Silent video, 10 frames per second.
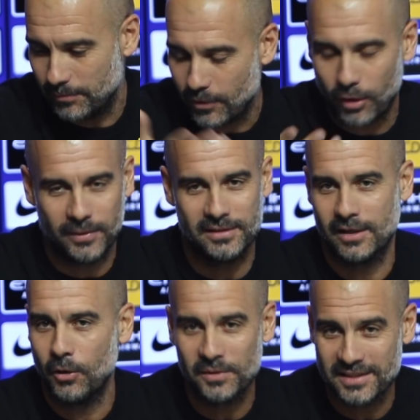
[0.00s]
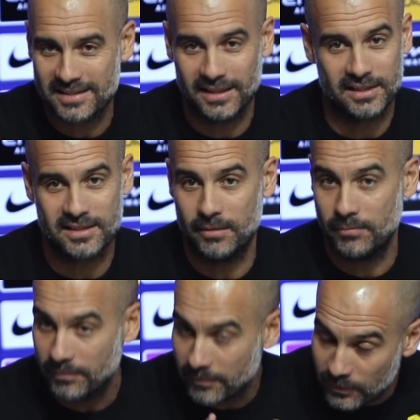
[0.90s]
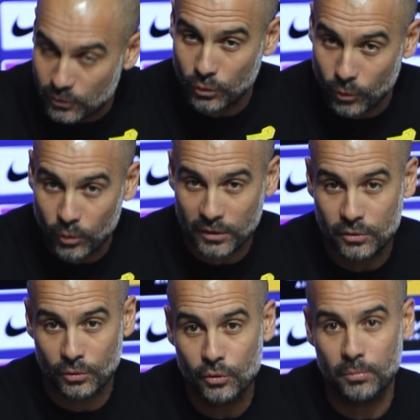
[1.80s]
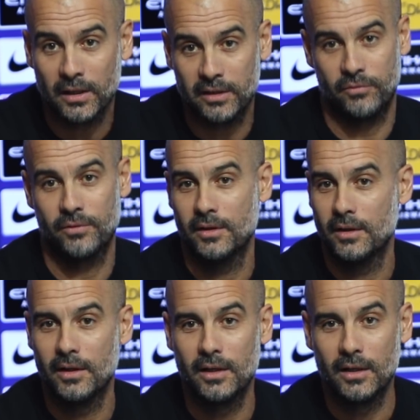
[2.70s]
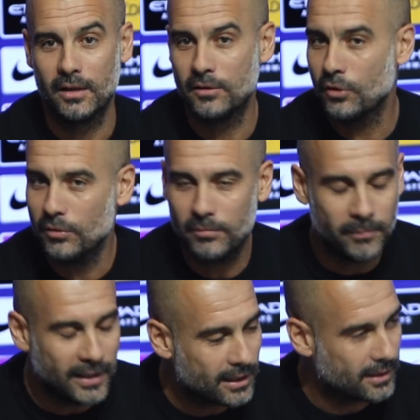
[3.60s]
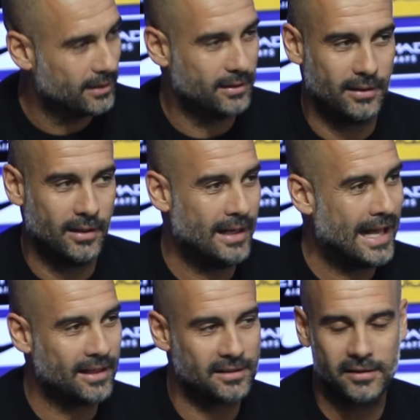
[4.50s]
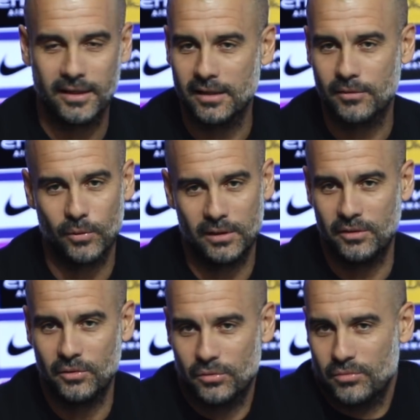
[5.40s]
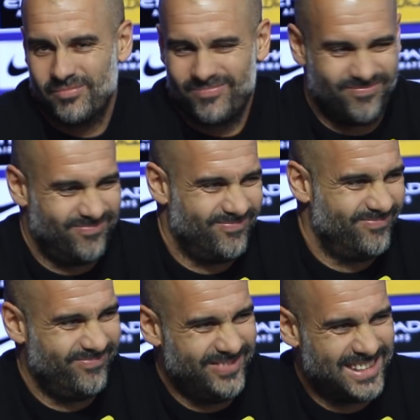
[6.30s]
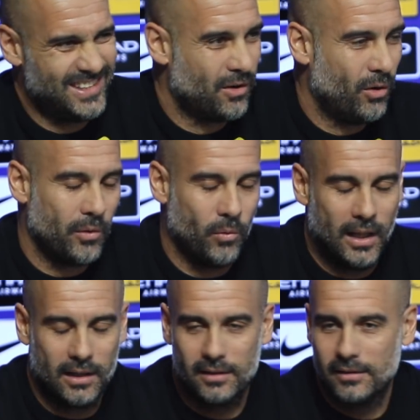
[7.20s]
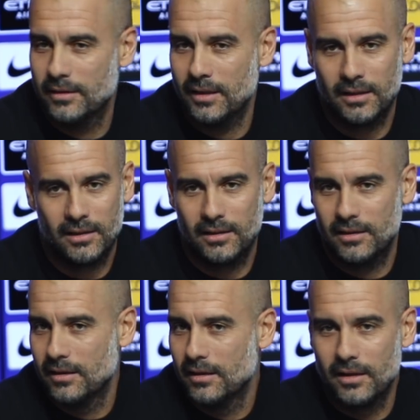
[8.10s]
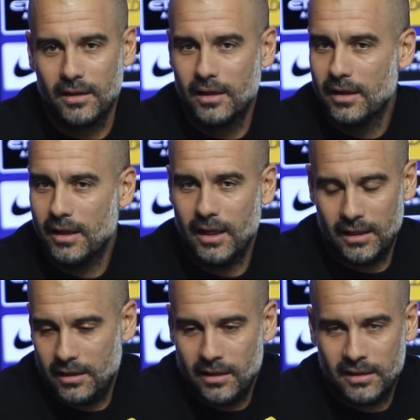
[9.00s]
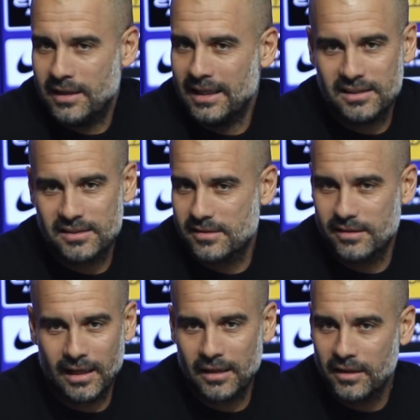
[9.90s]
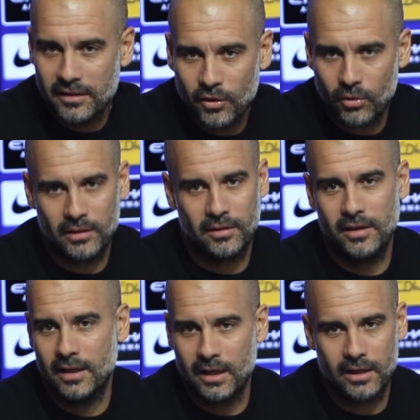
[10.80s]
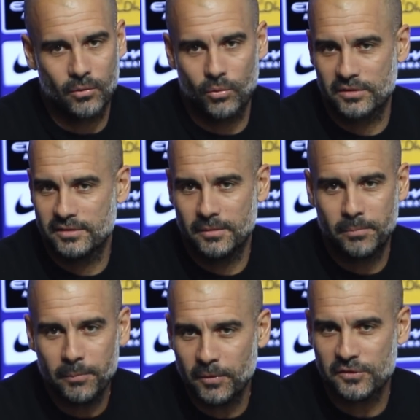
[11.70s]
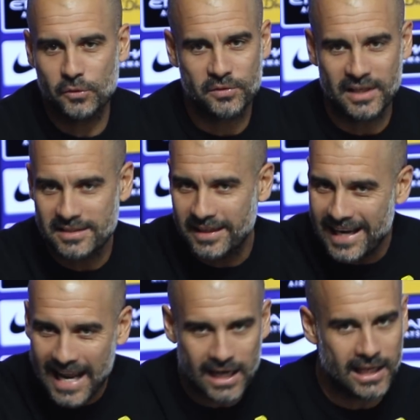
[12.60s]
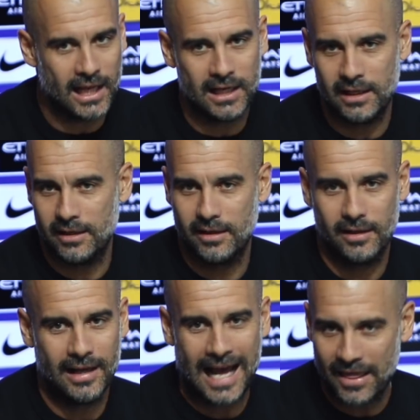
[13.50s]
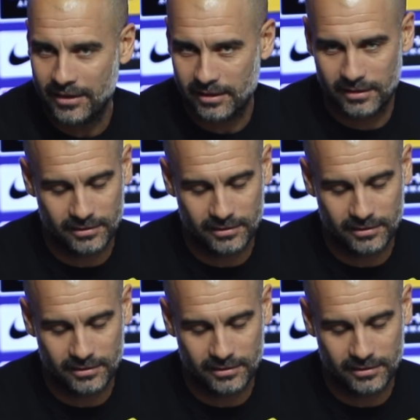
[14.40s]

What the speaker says: comments, always I said the same. Do what do you believe. Don't make another think what you is not going well. And that is, I think, the only thing I can work. The people in success and any other